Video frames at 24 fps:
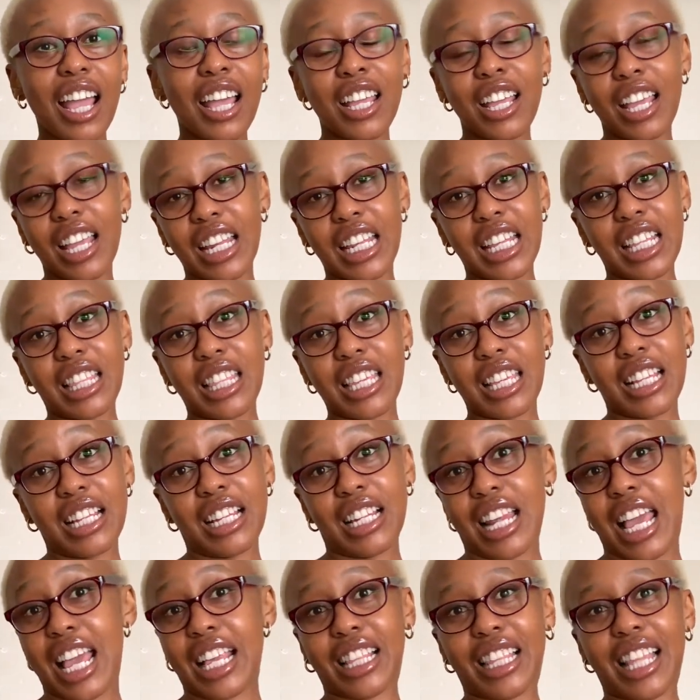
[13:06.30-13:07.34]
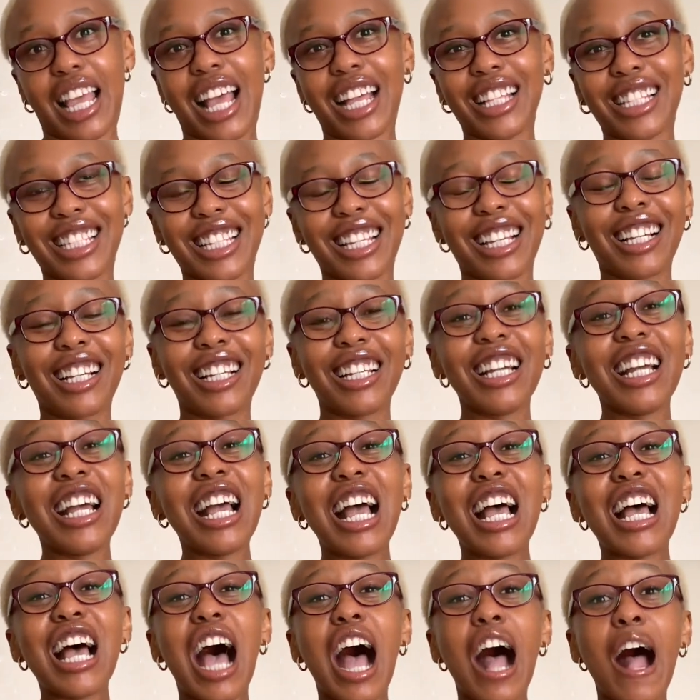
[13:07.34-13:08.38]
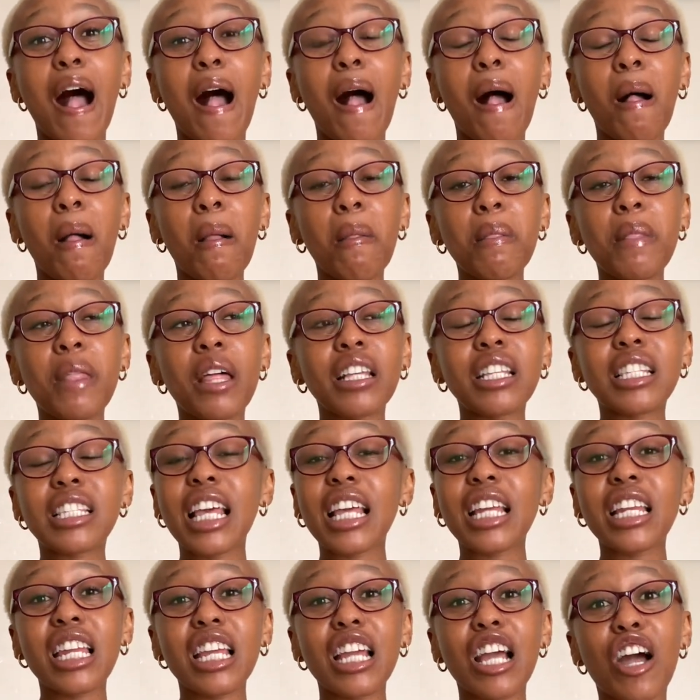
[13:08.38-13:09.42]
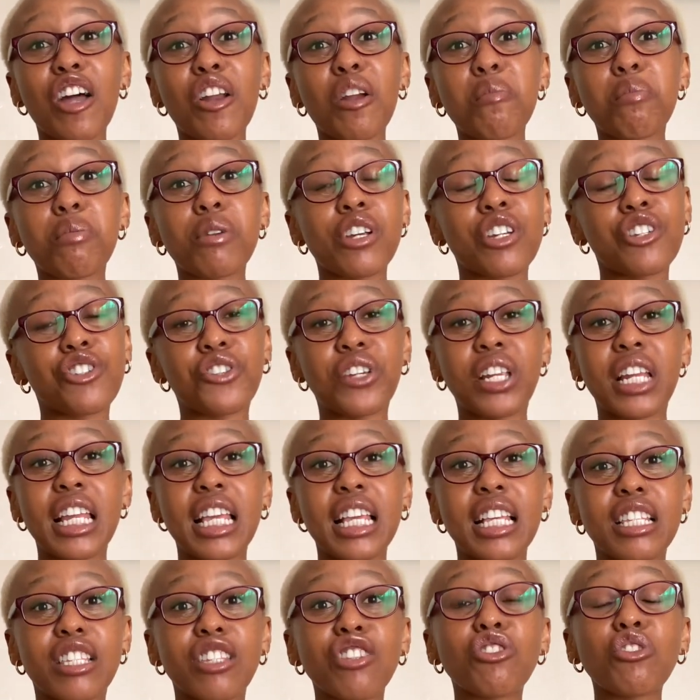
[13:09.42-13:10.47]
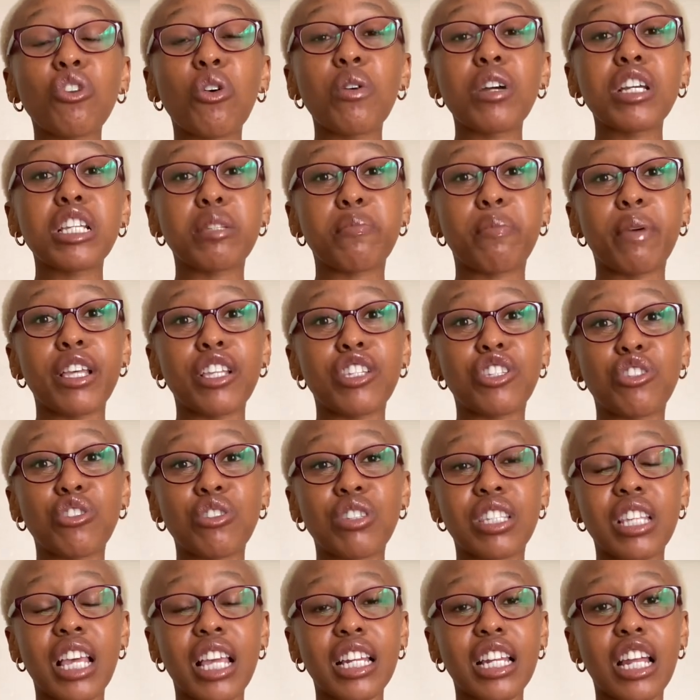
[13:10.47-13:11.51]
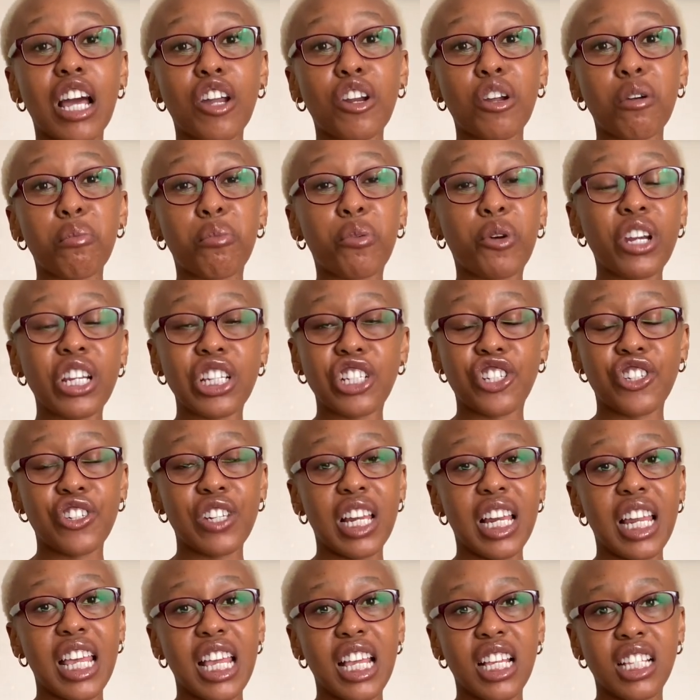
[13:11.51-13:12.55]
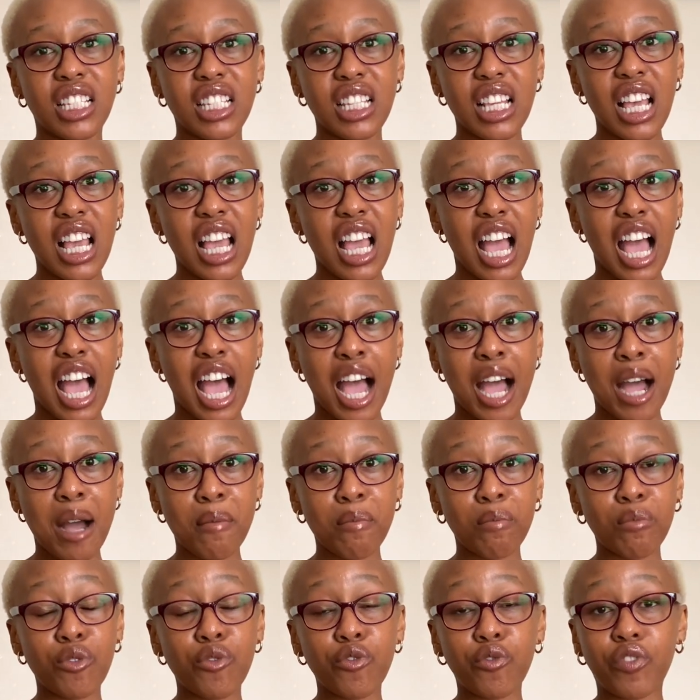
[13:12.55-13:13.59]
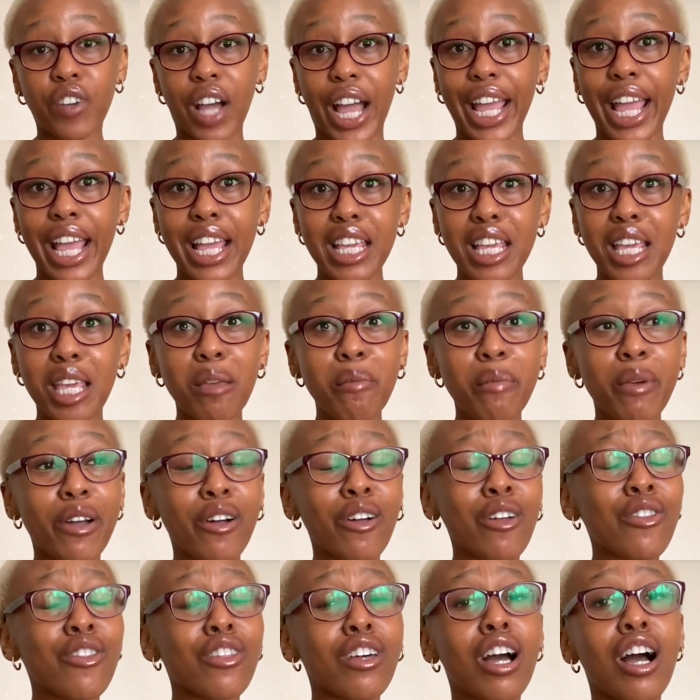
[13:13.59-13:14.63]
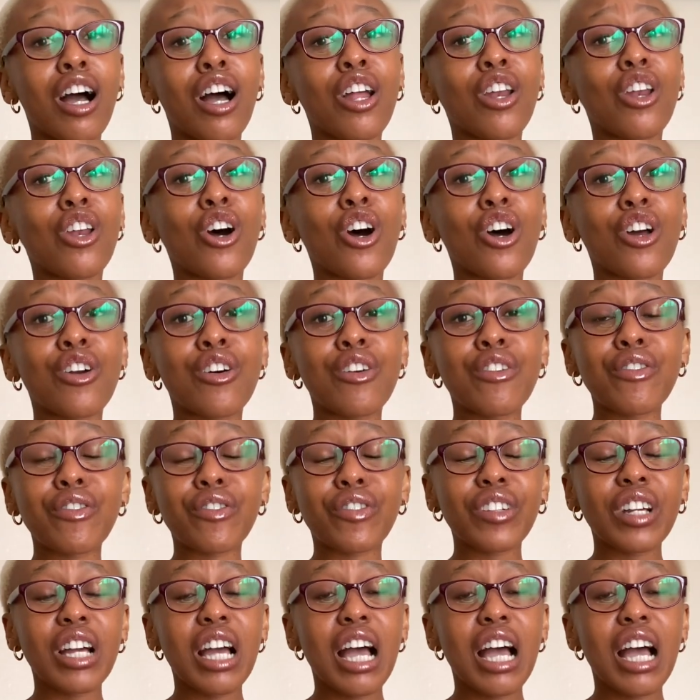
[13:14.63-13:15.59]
anything like that. Sending out a press release, it's always best to send out a press release via email. There are a lot of